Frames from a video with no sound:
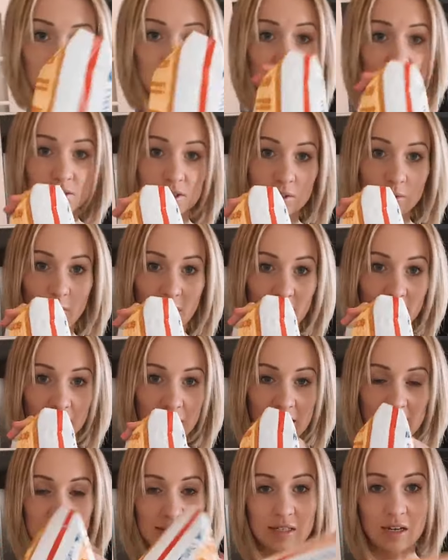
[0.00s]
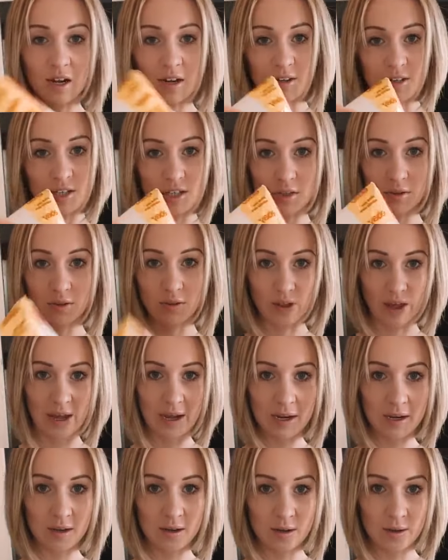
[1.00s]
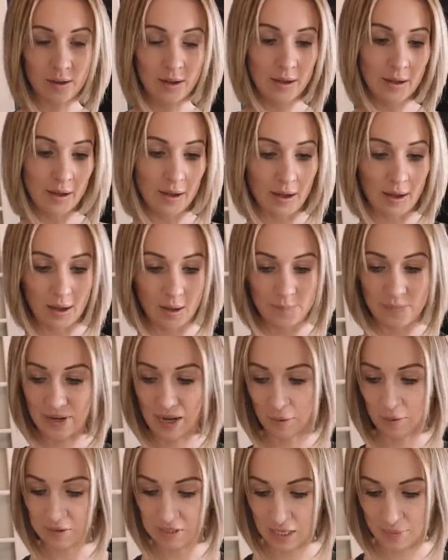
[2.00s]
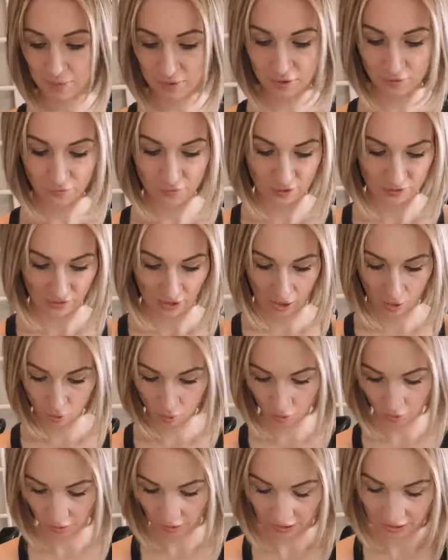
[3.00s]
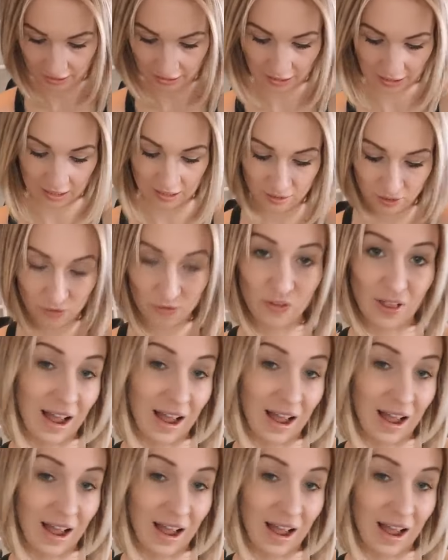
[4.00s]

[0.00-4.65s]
there's our sweater. It's not too thick, but I was able to fit that whole thing in the